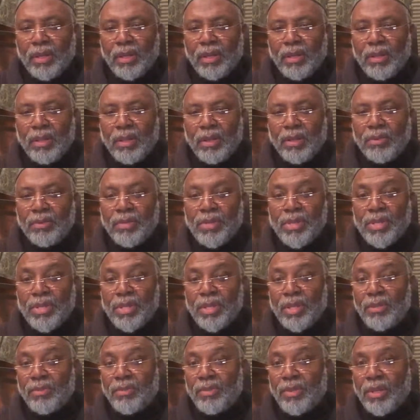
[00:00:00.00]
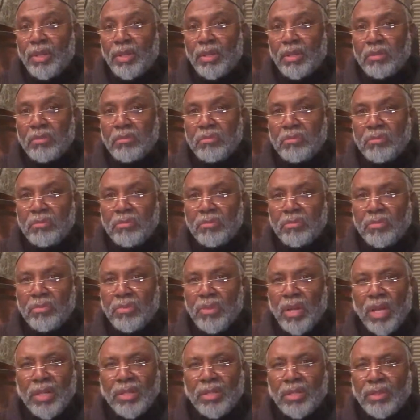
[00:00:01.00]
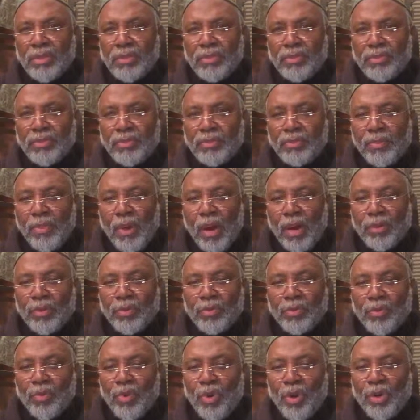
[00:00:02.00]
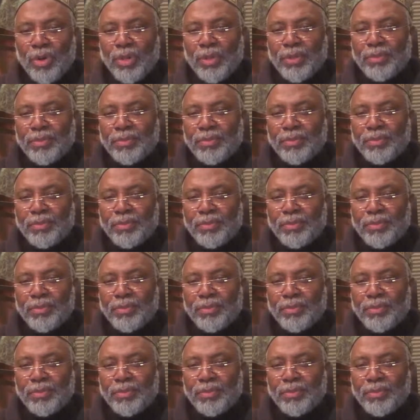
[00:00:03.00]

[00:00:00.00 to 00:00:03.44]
they're receiving lots of bottled water.